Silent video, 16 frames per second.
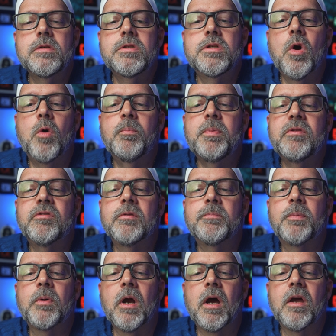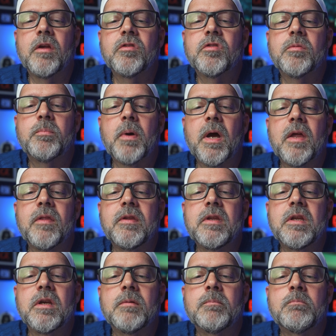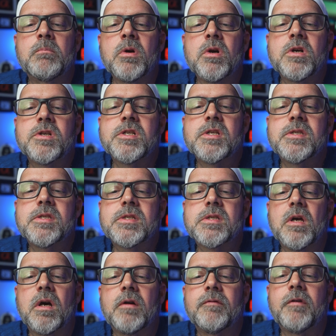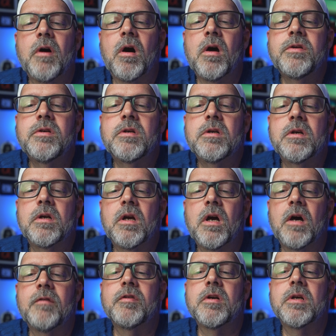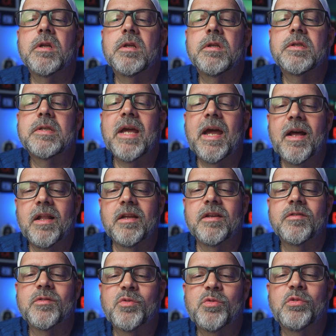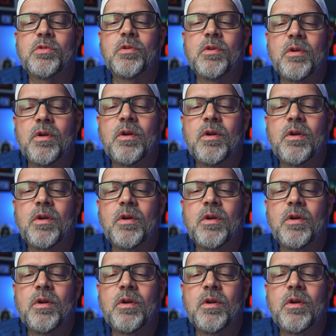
Don't be surprised by the emergence of undercovered talents.